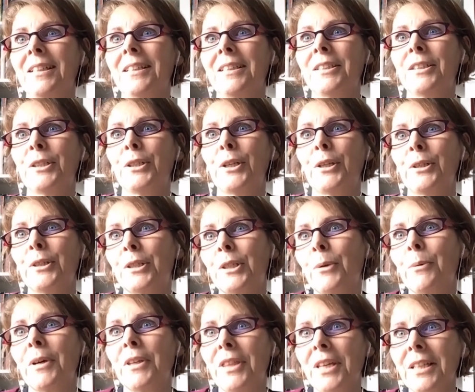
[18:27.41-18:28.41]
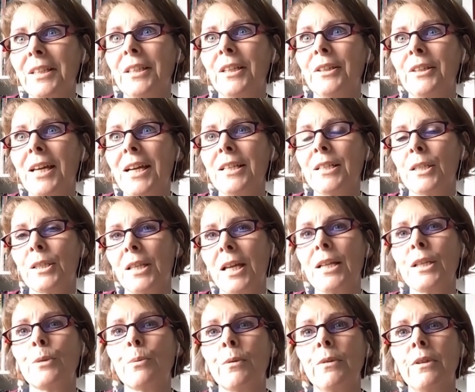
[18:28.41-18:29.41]
So I think
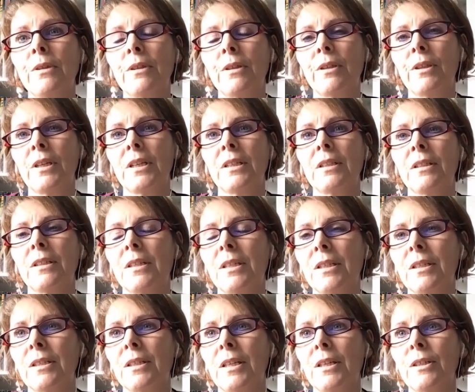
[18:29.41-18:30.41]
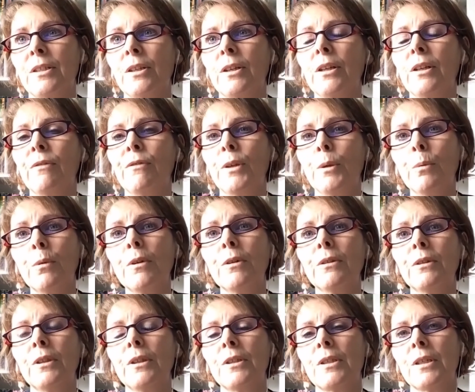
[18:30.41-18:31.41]
that's one of the things is that if you
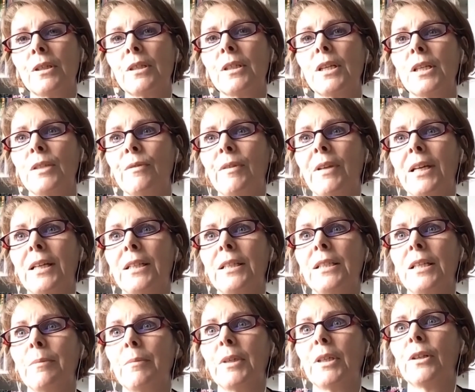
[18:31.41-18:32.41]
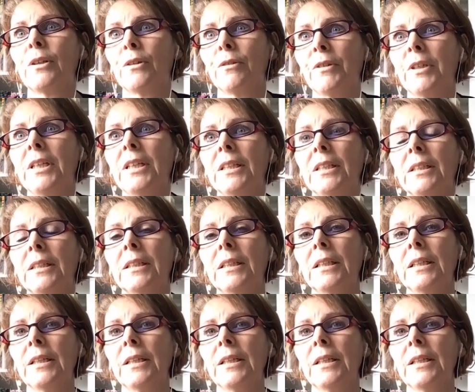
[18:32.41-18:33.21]
want a successful academic career,